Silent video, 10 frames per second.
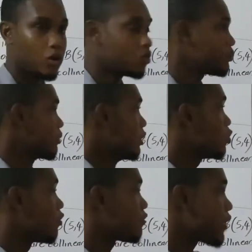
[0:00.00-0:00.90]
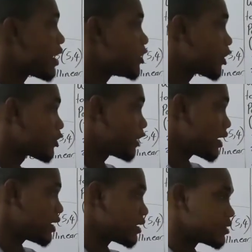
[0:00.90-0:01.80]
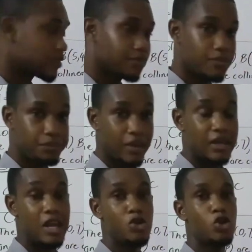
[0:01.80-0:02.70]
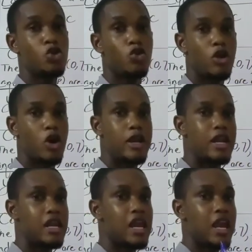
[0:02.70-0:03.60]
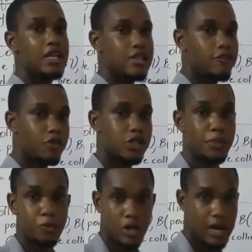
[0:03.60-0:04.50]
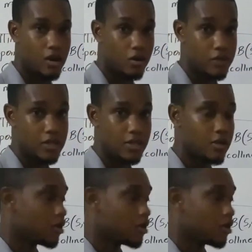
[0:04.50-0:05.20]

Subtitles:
now, you'll find your gradient, then you'll do the negative reciprocal of it.